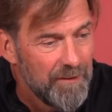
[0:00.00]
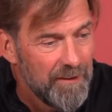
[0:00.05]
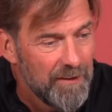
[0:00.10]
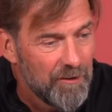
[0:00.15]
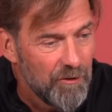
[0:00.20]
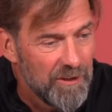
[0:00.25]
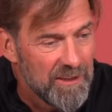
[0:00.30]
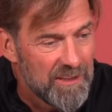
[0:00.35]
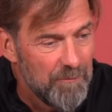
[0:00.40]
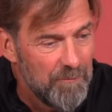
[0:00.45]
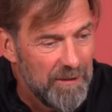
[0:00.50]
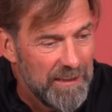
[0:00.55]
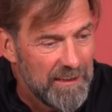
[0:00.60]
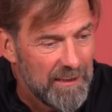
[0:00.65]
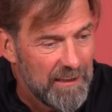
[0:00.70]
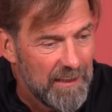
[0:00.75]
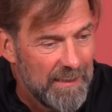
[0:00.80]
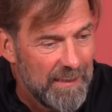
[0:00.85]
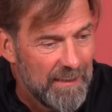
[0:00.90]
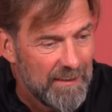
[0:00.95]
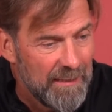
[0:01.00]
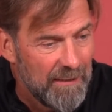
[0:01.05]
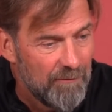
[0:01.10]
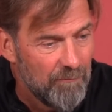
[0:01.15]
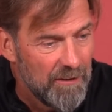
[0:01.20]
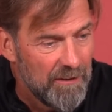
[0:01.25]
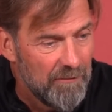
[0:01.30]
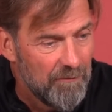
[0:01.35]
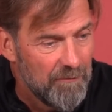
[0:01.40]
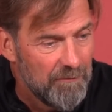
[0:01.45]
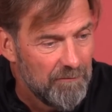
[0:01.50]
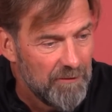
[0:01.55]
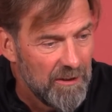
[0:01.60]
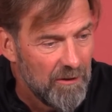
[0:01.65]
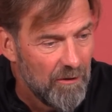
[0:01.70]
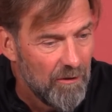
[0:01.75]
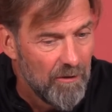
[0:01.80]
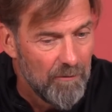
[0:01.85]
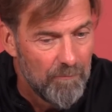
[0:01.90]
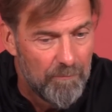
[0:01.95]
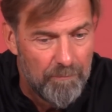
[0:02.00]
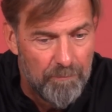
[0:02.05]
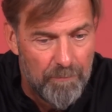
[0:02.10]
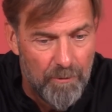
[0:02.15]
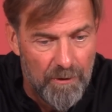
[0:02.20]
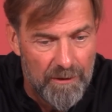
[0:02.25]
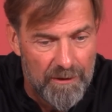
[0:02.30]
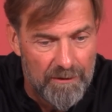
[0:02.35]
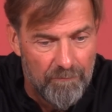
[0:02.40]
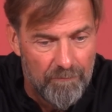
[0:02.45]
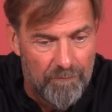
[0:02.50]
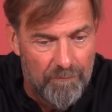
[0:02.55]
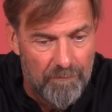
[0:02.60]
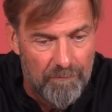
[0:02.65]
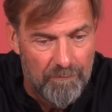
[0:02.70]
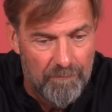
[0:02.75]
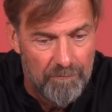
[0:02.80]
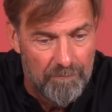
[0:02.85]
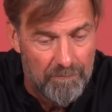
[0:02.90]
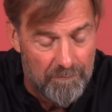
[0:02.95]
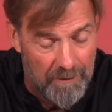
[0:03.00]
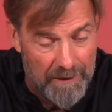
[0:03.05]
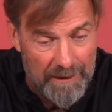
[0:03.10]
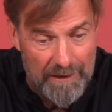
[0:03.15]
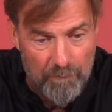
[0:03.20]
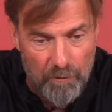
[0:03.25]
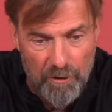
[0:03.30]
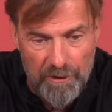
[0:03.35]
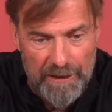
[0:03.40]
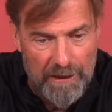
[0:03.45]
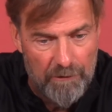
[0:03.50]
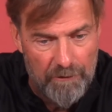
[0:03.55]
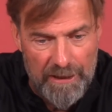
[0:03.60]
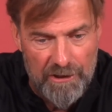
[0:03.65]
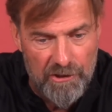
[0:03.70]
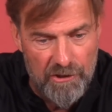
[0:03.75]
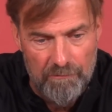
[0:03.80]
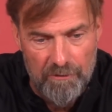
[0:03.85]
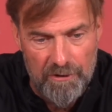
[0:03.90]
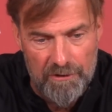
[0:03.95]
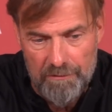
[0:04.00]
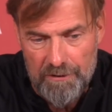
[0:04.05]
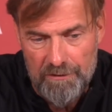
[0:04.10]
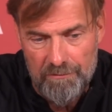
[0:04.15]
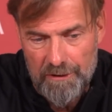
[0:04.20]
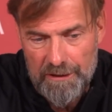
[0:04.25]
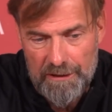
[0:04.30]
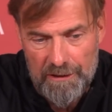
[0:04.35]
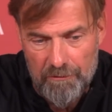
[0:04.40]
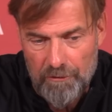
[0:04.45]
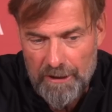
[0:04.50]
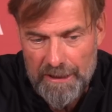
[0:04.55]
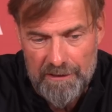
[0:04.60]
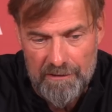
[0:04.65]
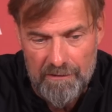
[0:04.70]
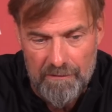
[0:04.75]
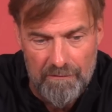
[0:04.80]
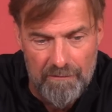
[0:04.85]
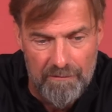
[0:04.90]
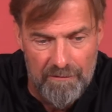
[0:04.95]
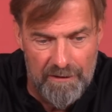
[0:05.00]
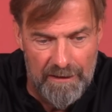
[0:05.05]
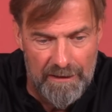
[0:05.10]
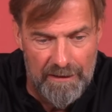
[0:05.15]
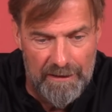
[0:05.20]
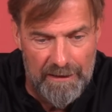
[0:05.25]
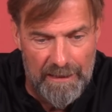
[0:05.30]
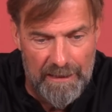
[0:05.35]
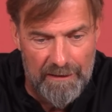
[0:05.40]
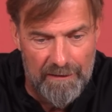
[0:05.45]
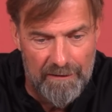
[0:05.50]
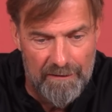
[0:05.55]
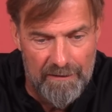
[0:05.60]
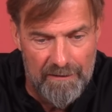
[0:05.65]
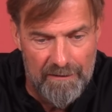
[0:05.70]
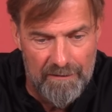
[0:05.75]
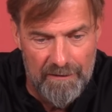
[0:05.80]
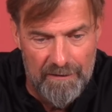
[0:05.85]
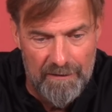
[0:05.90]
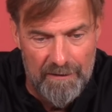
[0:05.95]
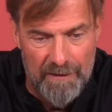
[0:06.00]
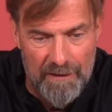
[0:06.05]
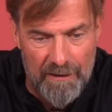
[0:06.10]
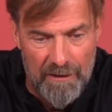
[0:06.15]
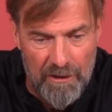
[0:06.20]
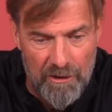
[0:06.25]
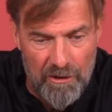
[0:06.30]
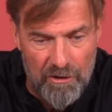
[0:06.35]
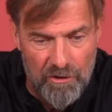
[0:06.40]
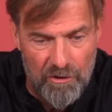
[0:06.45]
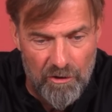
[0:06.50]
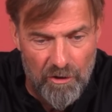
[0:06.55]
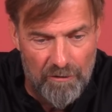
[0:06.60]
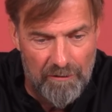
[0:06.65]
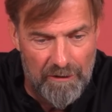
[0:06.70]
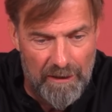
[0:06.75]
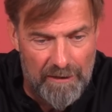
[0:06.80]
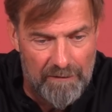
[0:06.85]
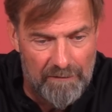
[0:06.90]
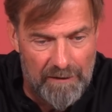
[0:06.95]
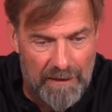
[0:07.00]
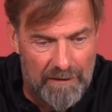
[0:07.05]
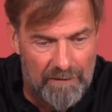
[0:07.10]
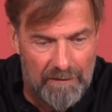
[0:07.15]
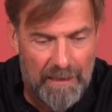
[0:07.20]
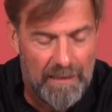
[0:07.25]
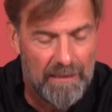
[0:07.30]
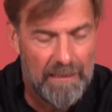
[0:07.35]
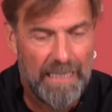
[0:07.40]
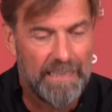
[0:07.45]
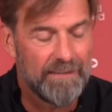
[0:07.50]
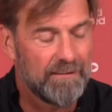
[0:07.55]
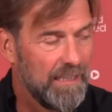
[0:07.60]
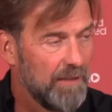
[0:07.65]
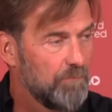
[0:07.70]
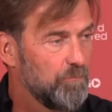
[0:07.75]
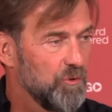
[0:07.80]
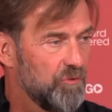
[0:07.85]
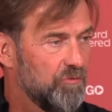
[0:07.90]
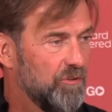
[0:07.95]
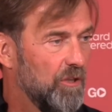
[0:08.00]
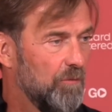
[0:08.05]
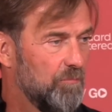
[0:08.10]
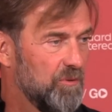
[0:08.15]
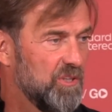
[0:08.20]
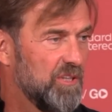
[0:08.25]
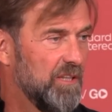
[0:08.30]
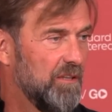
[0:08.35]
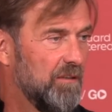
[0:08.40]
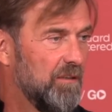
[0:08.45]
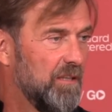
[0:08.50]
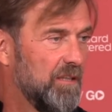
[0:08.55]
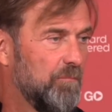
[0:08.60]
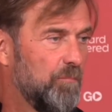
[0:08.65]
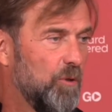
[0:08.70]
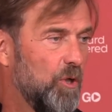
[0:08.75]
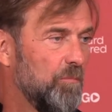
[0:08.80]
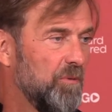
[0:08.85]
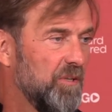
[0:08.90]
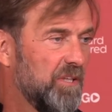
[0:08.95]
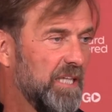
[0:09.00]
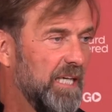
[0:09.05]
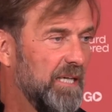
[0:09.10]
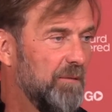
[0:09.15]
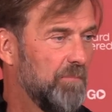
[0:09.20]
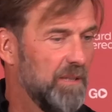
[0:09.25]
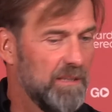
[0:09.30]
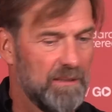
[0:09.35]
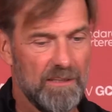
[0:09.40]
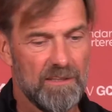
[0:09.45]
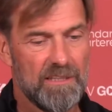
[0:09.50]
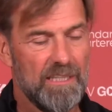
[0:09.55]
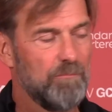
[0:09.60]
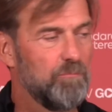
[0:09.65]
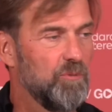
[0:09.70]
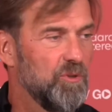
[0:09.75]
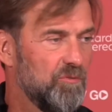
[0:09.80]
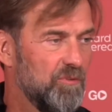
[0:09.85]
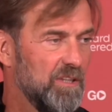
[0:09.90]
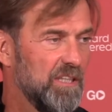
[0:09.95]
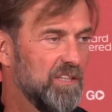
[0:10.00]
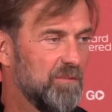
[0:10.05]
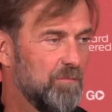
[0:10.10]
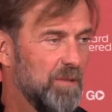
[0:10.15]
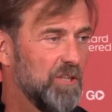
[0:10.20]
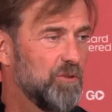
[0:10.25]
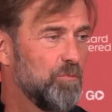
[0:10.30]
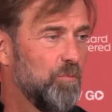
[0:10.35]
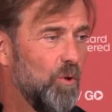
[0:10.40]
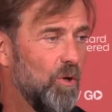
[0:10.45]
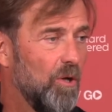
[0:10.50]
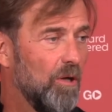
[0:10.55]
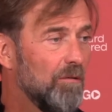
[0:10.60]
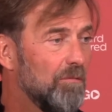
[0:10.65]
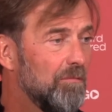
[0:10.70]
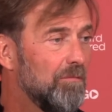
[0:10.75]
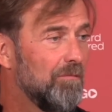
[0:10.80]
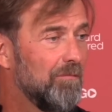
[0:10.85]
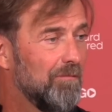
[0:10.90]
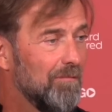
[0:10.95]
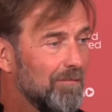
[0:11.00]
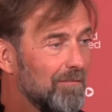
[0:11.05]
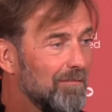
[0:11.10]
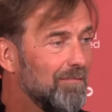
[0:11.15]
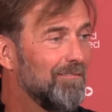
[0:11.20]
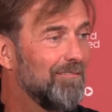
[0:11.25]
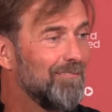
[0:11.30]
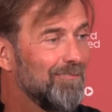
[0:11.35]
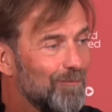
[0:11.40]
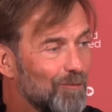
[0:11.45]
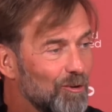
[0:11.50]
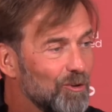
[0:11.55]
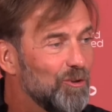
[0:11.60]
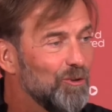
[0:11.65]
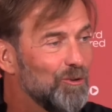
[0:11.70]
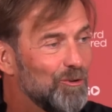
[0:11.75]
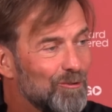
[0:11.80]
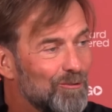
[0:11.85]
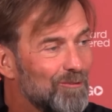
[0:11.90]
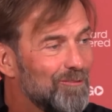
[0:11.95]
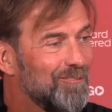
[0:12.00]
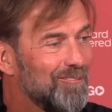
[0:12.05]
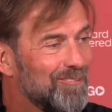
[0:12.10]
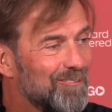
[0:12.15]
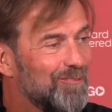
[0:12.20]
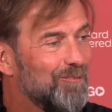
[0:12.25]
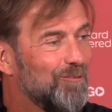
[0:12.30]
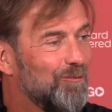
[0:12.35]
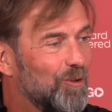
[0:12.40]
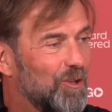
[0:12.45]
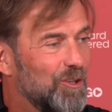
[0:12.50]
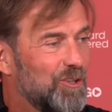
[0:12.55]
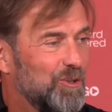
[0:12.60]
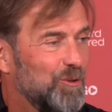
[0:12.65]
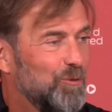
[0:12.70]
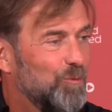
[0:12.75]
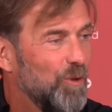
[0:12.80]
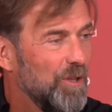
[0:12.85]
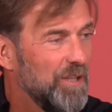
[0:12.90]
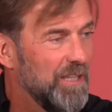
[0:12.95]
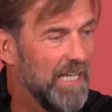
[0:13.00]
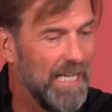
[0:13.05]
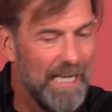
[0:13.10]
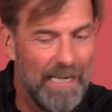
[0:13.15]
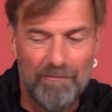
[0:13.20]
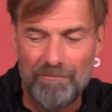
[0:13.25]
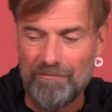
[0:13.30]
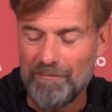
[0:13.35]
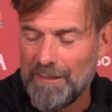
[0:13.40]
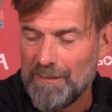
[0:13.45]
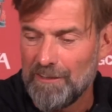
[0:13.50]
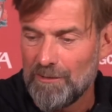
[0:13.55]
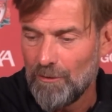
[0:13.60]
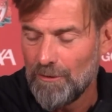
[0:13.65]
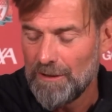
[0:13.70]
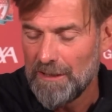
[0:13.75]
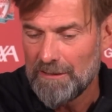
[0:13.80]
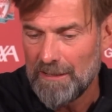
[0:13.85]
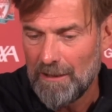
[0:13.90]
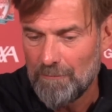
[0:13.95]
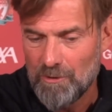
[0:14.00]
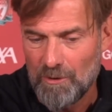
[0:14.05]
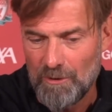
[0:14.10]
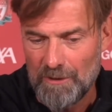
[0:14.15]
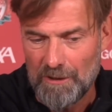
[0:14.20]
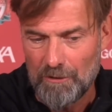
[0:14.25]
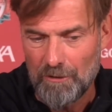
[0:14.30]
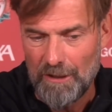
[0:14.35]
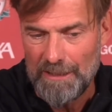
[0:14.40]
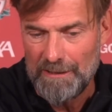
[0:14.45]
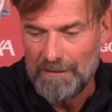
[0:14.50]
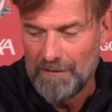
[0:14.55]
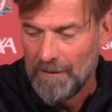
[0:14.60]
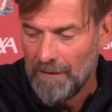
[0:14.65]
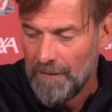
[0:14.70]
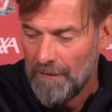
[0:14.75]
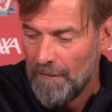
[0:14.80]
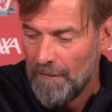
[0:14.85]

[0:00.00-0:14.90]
increased immediately, and then we all pulled in really one direction, which was really great to see again. I like the atmosphere, obviously, in the Bournemouth game, but this atmosphere is much more what you want to have, and so that's absolutely great.